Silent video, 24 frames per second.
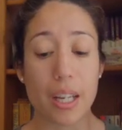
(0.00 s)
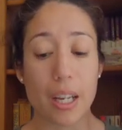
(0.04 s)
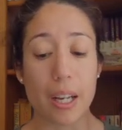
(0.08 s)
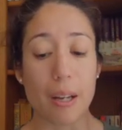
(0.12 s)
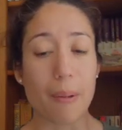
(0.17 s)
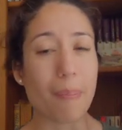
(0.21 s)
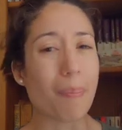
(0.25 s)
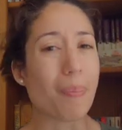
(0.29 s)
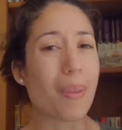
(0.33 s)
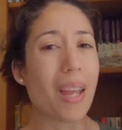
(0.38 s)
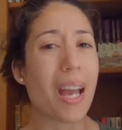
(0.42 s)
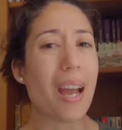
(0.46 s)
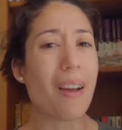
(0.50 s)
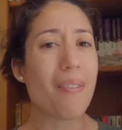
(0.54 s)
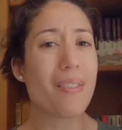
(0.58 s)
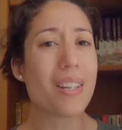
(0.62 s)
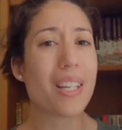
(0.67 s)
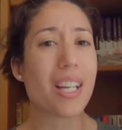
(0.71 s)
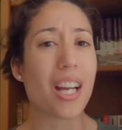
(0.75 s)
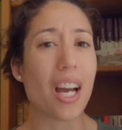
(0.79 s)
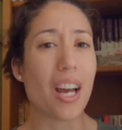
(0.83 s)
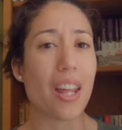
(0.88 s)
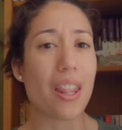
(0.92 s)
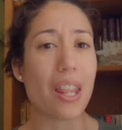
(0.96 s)
I
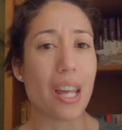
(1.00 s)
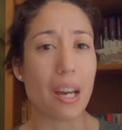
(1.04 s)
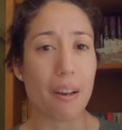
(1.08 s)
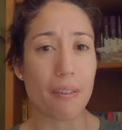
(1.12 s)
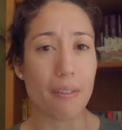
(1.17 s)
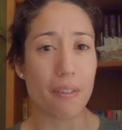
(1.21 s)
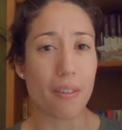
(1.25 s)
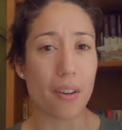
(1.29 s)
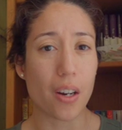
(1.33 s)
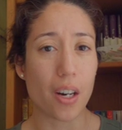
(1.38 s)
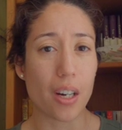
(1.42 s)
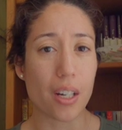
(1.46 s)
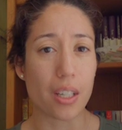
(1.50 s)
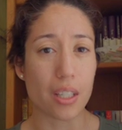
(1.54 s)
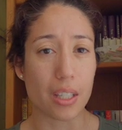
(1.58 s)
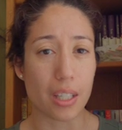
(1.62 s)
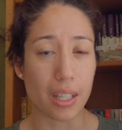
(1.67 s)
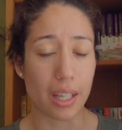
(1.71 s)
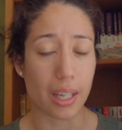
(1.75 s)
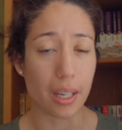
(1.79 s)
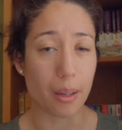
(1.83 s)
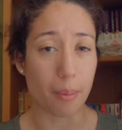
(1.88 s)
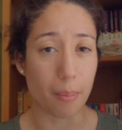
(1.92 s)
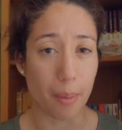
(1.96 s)
haven't gotten that far into
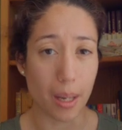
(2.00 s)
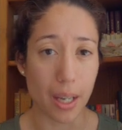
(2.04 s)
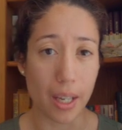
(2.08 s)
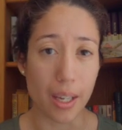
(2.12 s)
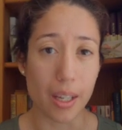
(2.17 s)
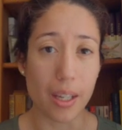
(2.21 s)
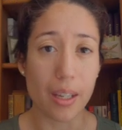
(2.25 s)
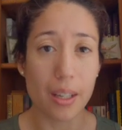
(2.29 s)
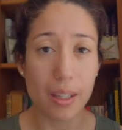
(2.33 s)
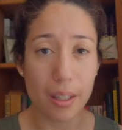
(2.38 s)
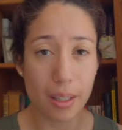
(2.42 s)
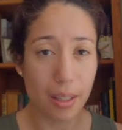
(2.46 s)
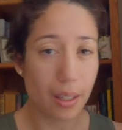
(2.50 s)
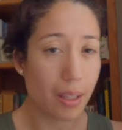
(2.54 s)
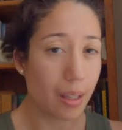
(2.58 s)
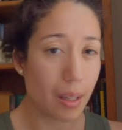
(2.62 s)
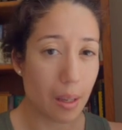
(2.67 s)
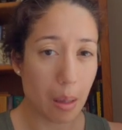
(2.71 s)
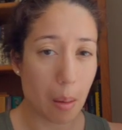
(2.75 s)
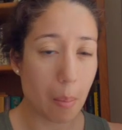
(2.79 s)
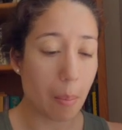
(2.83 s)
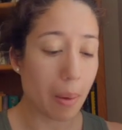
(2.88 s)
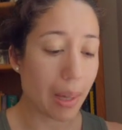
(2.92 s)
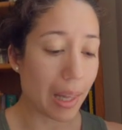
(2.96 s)
like my
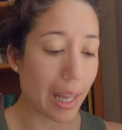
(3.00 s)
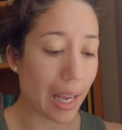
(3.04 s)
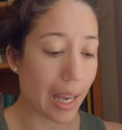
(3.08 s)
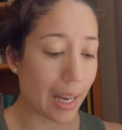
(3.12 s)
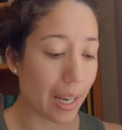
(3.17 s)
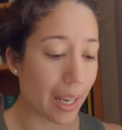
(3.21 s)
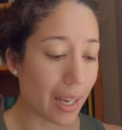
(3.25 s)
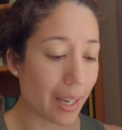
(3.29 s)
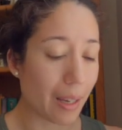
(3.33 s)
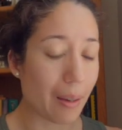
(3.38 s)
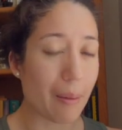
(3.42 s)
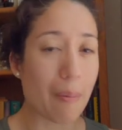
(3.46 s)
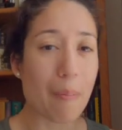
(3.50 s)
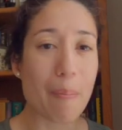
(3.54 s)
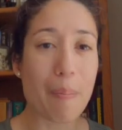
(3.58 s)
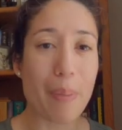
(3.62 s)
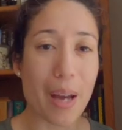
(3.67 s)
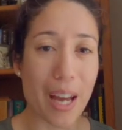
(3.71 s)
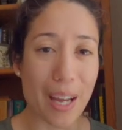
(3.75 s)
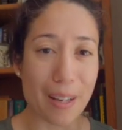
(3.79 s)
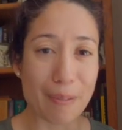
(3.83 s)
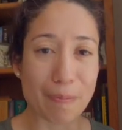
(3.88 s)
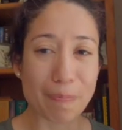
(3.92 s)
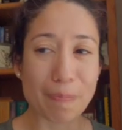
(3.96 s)
planning,
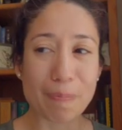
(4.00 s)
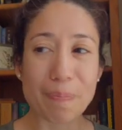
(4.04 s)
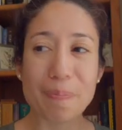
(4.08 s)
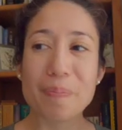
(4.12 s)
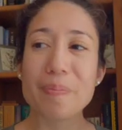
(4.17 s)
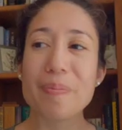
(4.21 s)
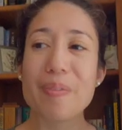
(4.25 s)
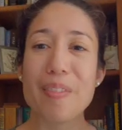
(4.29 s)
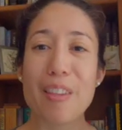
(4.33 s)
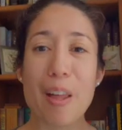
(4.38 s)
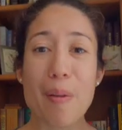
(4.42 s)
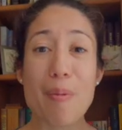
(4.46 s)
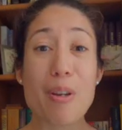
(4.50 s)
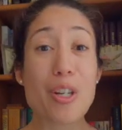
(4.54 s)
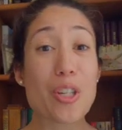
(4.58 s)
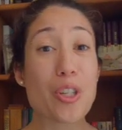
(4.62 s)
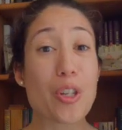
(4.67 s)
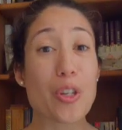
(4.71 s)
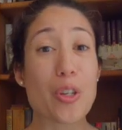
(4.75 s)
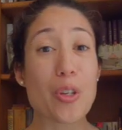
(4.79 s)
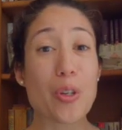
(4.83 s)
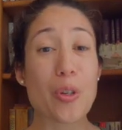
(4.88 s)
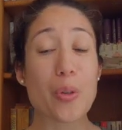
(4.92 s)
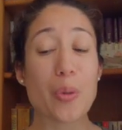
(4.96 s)
but let me show
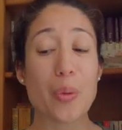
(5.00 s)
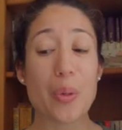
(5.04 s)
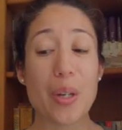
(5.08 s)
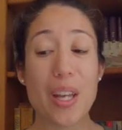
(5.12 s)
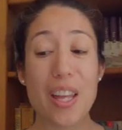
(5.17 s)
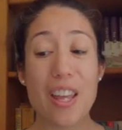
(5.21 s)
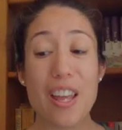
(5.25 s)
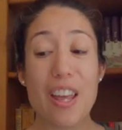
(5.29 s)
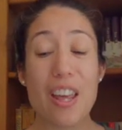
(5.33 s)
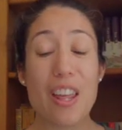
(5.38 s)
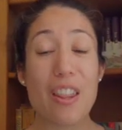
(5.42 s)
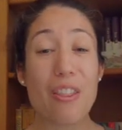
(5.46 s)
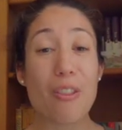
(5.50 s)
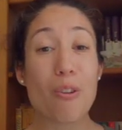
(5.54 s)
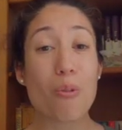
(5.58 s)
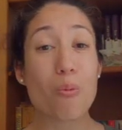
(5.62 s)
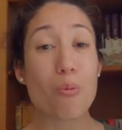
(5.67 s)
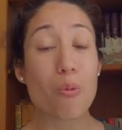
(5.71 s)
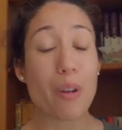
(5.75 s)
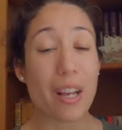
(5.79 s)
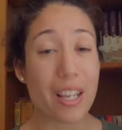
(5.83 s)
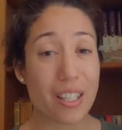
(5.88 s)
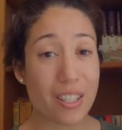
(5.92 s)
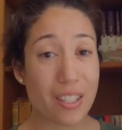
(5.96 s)
you the
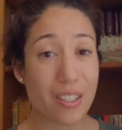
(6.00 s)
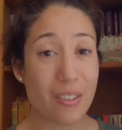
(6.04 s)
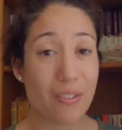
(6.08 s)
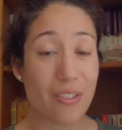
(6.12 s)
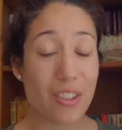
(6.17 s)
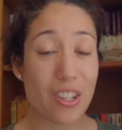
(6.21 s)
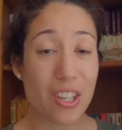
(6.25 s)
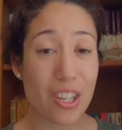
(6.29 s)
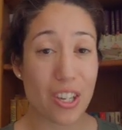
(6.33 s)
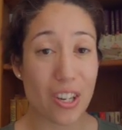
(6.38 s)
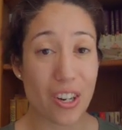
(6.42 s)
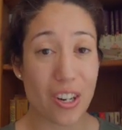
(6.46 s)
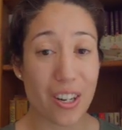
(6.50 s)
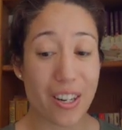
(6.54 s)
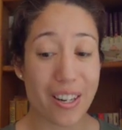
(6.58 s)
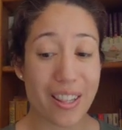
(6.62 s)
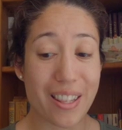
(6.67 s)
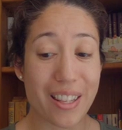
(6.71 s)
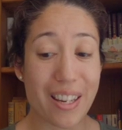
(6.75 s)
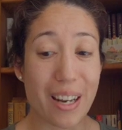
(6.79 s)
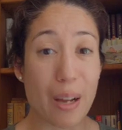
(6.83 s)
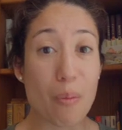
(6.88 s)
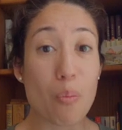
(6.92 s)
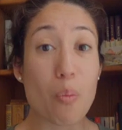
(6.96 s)
rest of the yarn
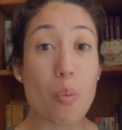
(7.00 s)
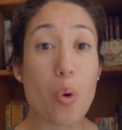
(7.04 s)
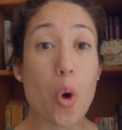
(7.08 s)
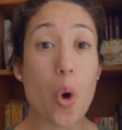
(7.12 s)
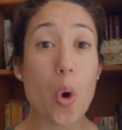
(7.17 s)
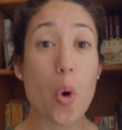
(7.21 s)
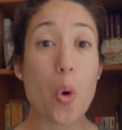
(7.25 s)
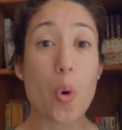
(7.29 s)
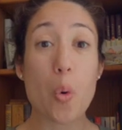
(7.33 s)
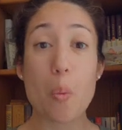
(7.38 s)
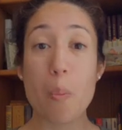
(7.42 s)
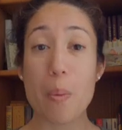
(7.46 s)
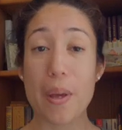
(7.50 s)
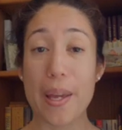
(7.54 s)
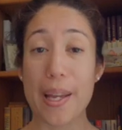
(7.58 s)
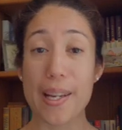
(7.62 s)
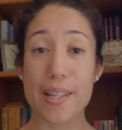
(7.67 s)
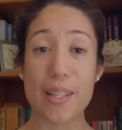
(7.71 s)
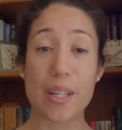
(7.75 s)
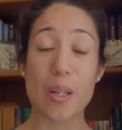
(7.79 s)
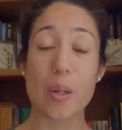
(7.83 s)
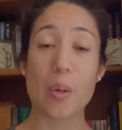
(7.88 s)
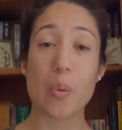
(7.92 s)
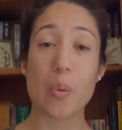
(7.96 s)
that I'm hoping
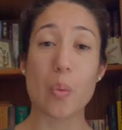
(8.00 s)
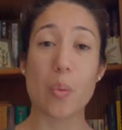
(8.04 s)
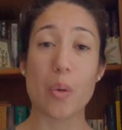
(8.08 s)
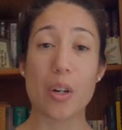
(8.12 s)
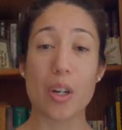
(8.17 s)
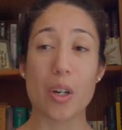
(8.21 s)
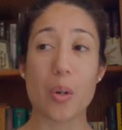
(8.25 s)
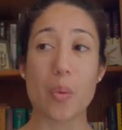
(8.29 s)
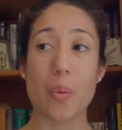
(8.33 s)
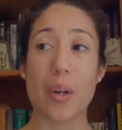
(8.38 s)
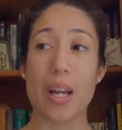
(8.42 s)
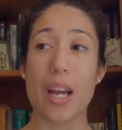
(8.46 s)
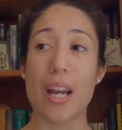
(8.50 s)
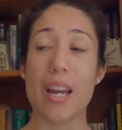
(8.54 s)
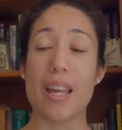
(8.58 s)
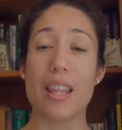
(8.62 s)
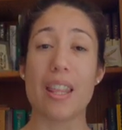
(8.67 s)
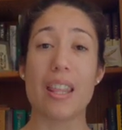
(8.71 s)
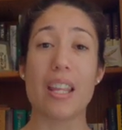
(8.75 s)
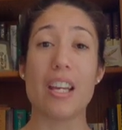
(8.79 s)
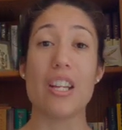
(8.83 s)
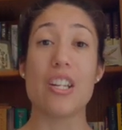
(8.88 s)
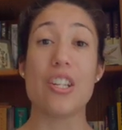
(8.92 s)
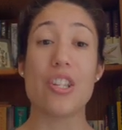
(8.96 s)
to work with
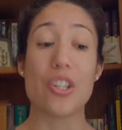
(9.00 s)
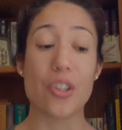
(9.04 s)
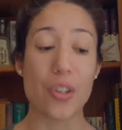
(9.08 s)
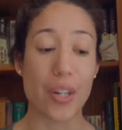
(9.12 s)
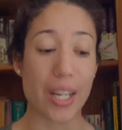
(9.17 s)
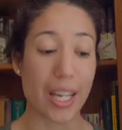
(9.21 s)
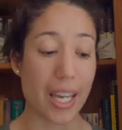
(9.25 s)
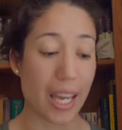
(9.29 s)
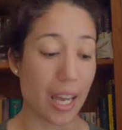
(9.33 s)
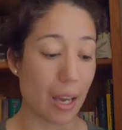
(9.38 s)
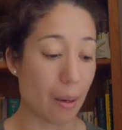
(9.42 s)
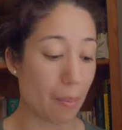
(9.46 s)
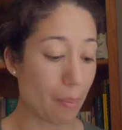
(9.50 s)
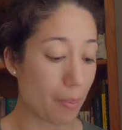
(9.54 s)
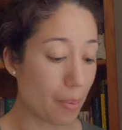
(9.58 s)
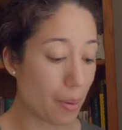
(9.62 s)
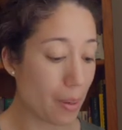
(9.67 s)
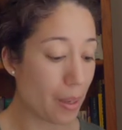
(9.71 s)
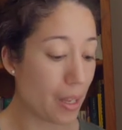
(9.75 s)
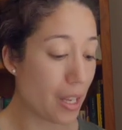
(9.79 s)
during camp.